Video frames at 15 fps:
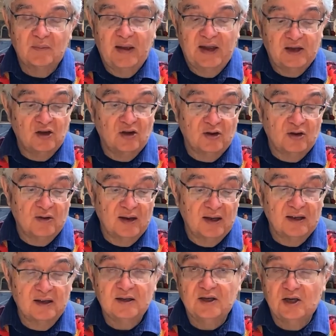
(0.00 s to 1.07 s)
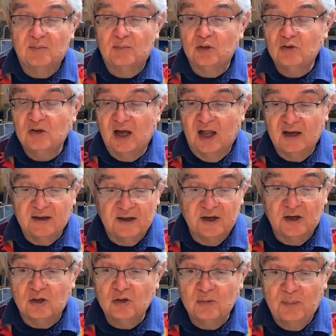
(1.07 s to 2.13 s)
to make your blue color,
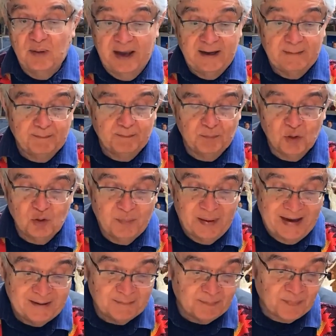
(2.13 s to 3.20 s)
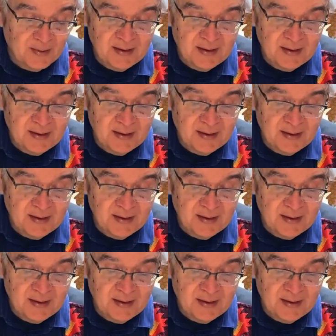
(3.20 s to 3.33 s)
your blue paint.